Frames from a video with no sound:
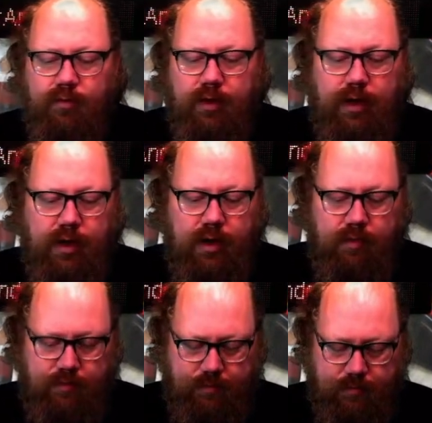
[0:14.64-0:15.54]
my
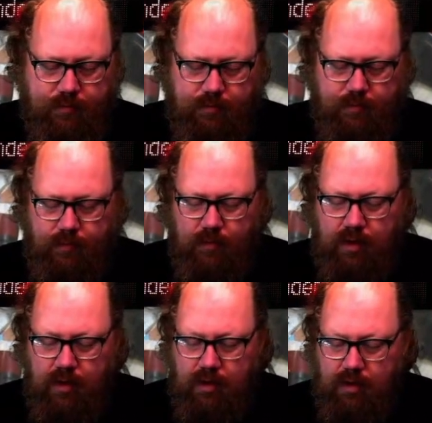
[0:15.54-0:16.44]
microphone didn't
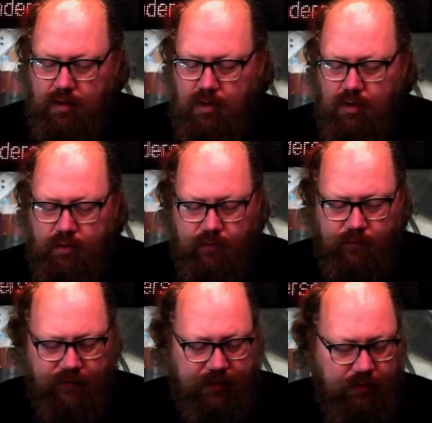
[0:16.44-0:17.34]
record. Anyways,